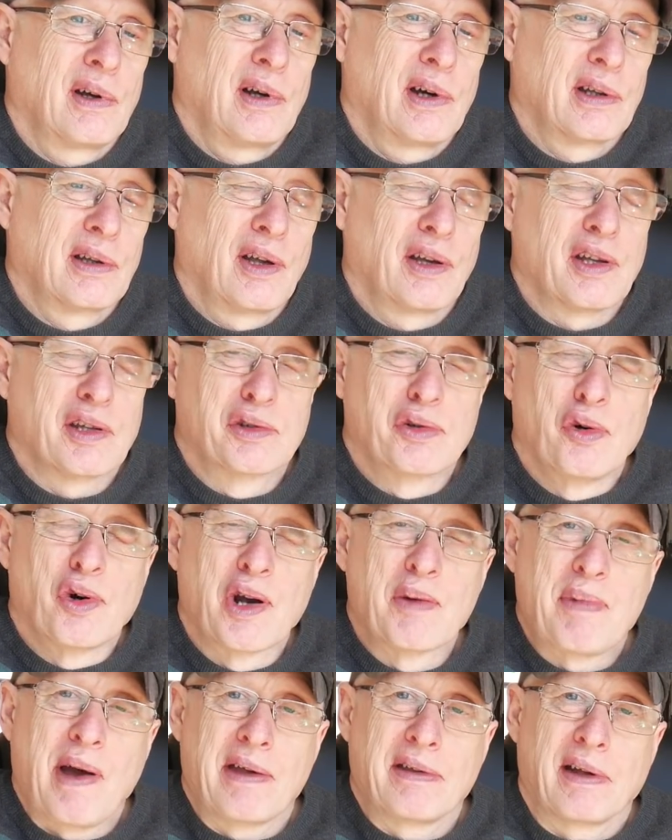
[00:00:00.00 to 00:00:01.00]
I'd like to
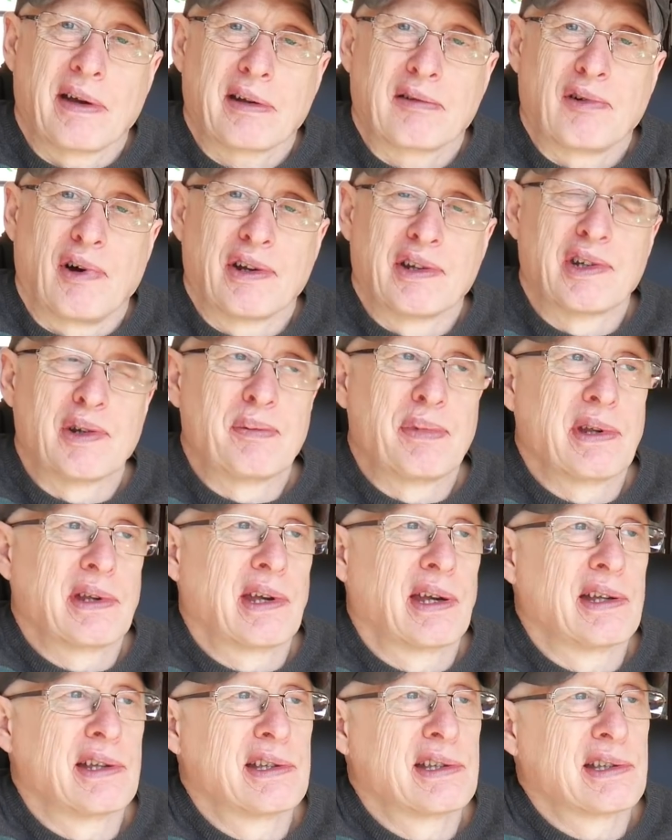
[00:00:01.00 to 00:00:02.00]
talk about that grinder
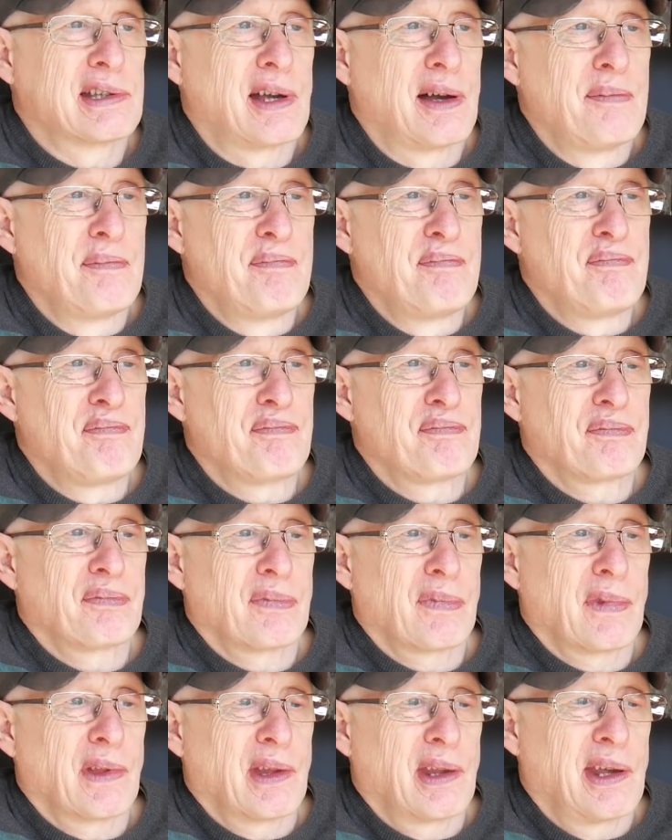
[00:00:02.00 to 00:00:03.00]
because um,
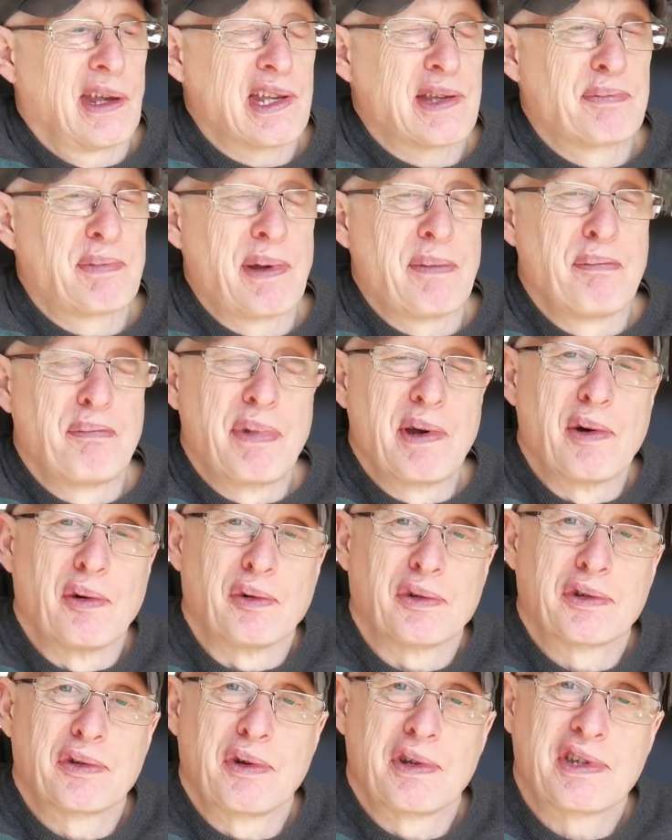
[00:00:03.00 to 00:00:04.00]
it's been
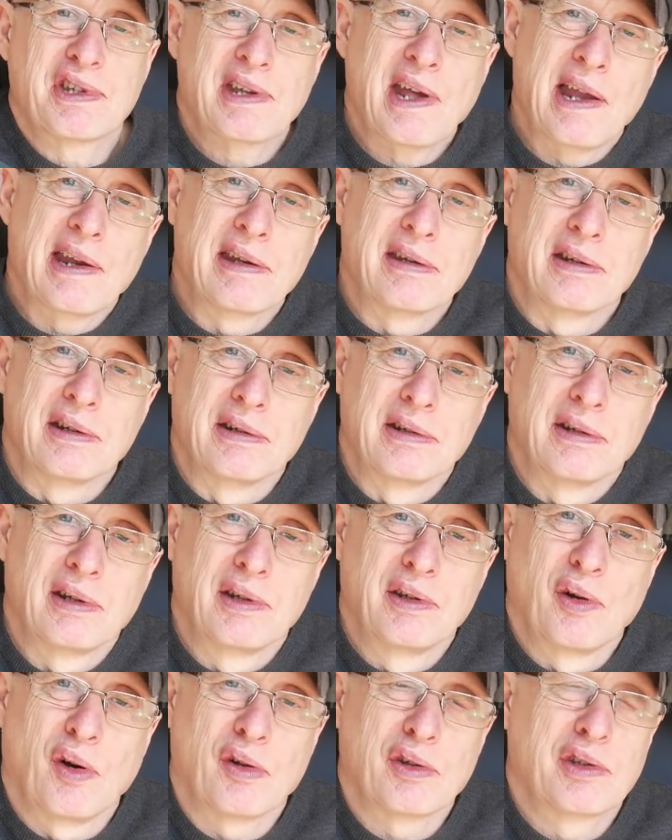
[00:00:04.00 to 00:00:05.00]
built to a standard
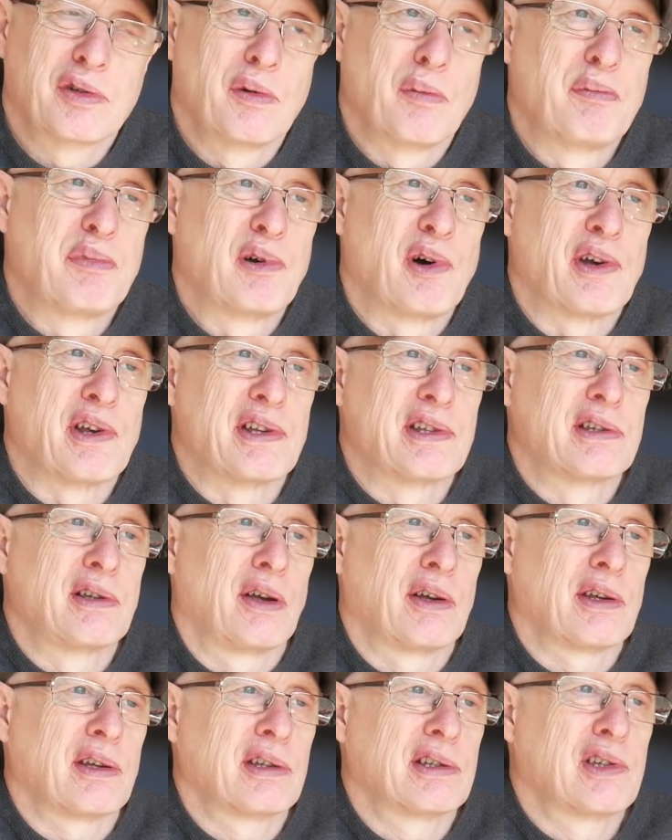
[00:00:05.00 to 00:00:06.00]
and not to a price
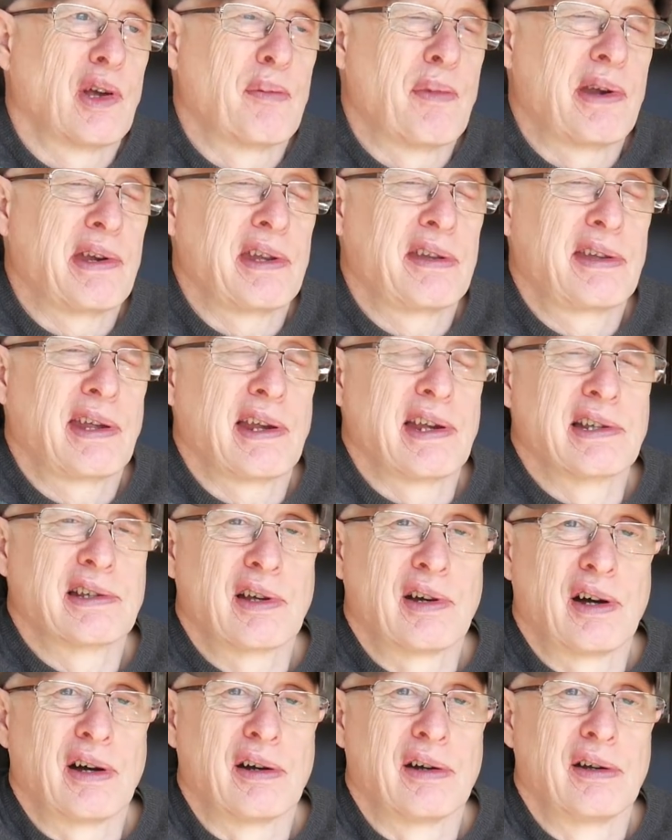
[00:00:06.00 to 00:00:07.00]
like so many
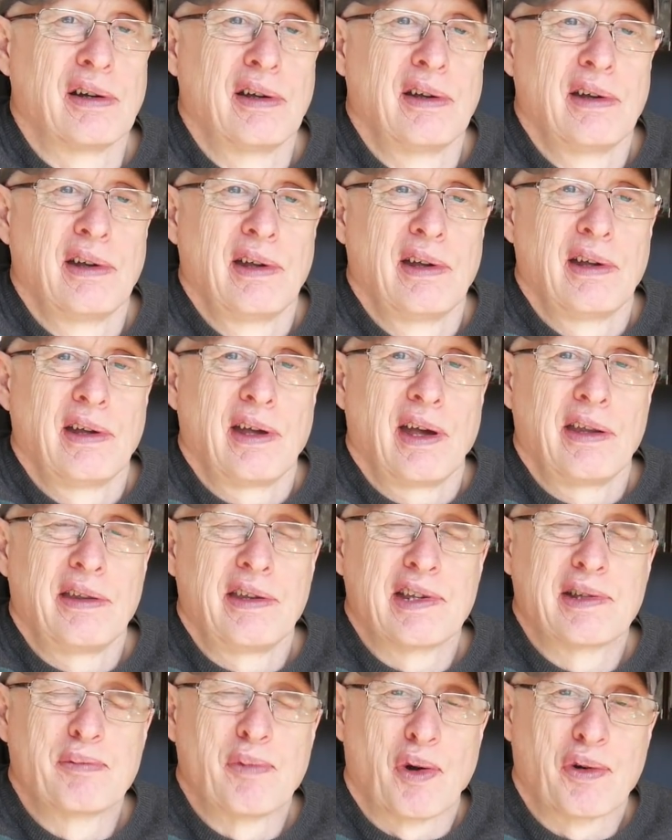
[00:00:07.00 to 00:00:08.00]
things are in
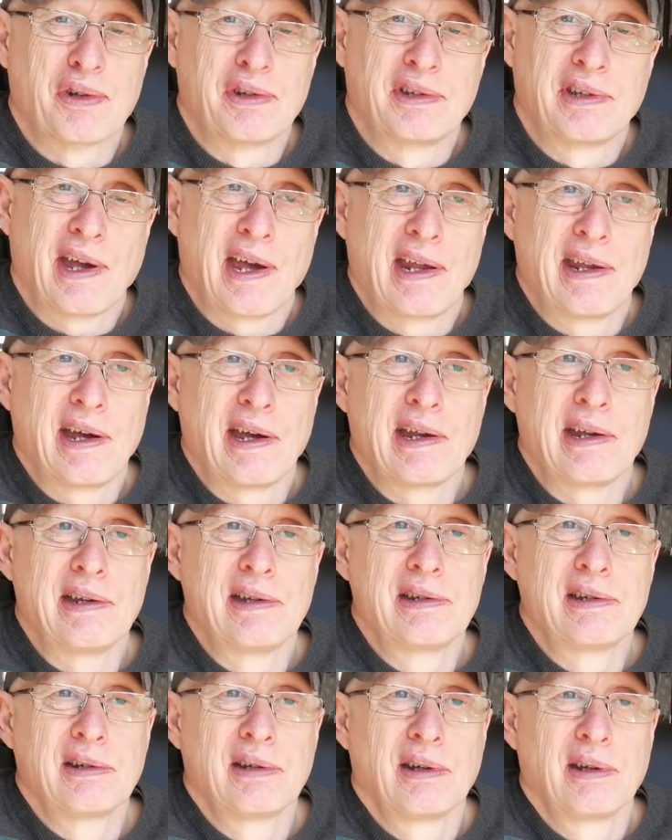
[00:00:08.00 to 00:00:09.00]
this modern day and
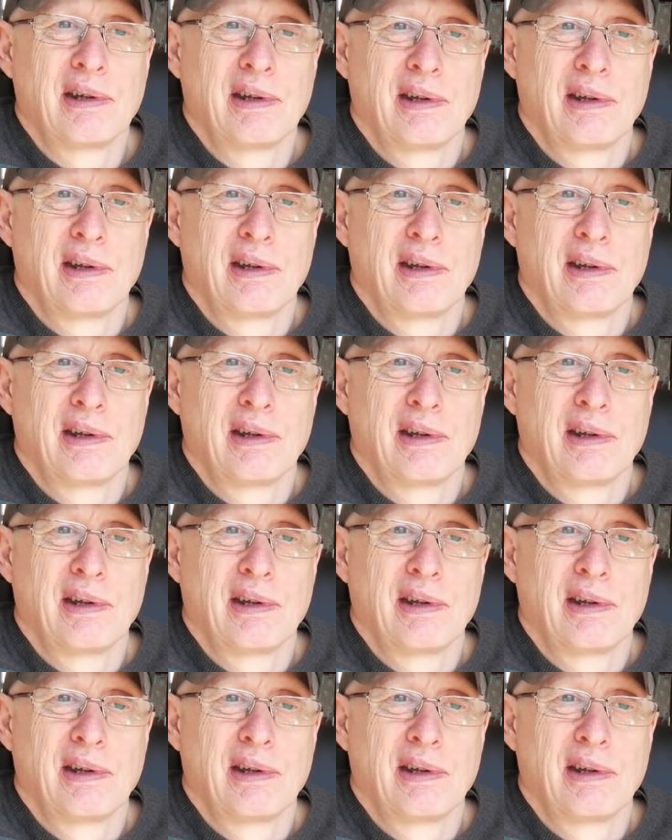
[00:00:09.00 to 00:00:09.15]
age.